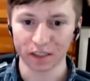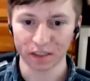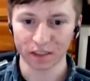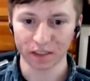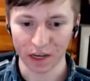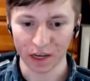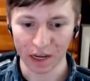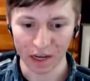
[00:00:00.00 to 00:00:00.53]

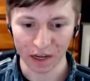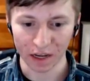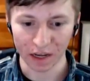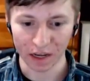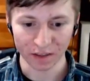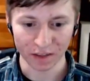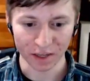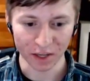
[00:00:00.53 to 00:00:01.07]

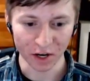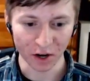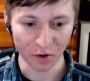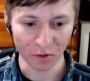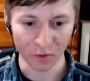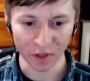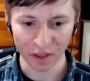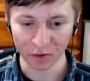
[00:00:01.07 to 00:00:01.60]

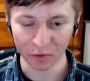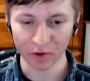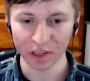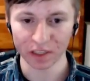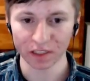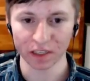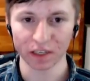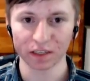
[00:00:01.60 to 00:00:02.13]
with the
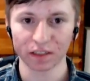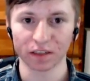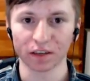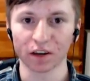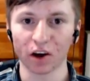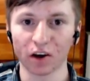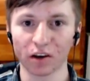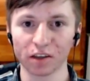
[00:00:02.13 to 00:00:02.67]
recent
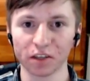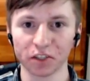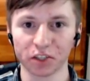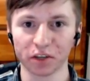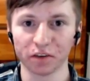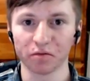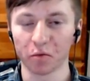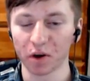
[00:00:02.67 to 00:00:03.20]
knowledge
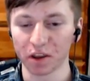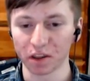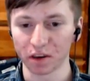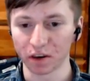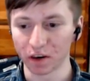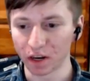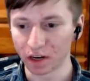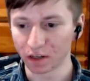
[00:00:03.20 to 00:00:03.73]
of what
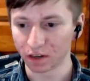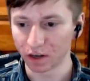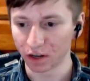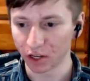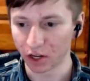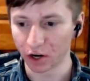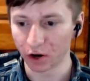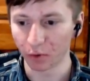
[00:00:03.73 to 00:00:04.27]

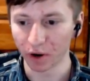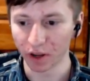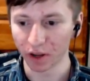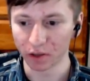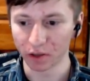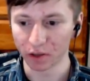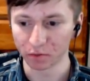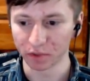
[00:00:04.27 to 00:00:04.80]
what
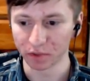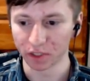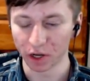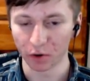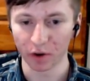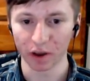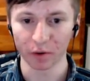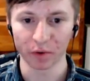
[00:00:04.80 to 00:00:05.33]
YouTube's
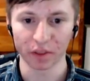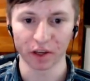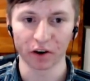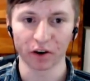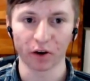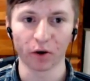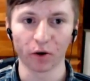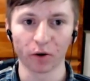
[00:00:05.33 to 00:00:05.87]
doing with their
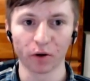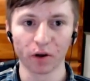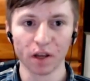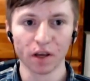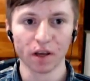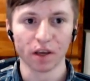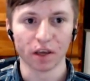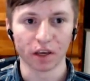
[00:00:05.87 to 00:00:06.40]
whole
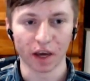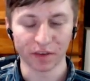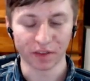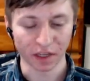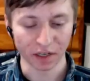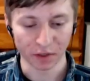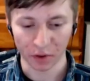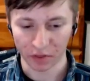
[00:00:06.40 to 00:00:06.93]
you have to get
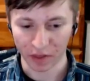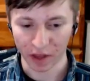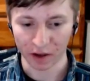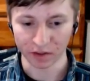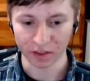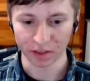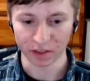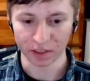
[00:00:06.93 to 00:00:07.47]
to
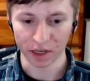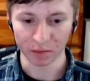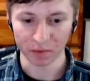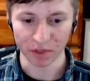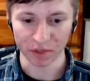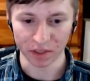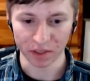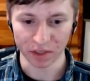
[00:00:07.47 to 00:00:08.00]
1,000 subs
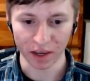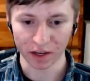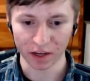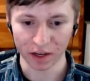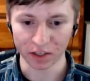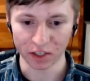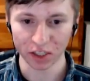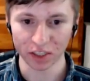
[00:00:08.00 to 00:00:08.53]
thing,
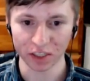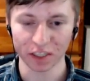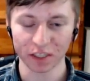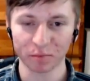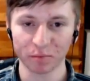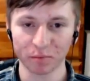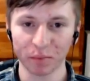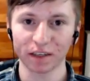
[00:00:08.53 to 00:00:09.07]
just
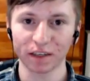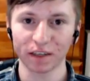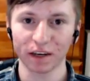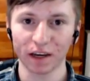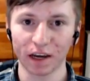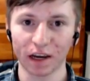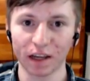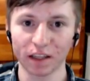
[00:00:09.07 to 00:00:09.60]
expect
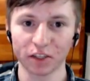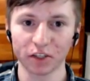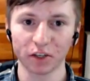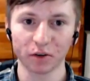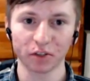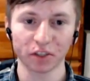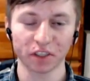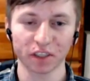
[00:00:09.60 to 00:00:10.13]
I'll let you know,
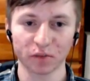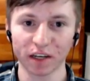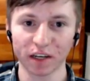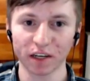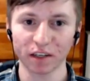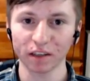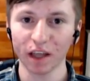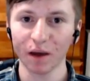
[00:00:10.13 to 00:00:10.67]
just expect a
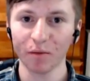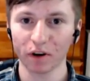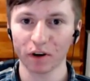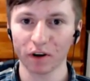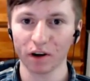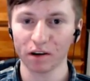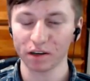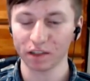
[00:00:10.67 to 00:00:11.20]
lot more
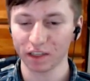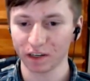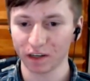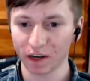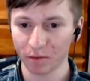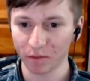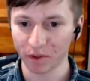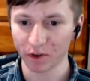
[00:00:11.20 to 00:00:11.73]
content
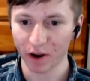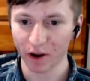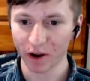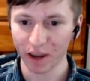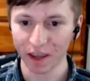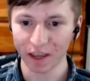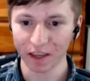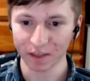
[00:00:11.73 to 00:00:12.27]
coming your
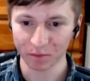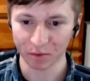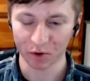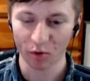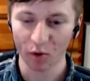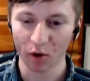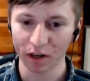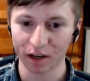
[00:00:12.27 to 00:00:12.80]
way, some
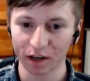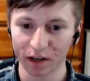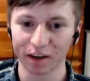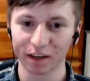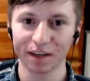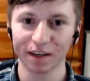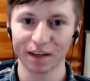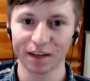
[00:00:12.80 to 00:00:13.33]
quality content,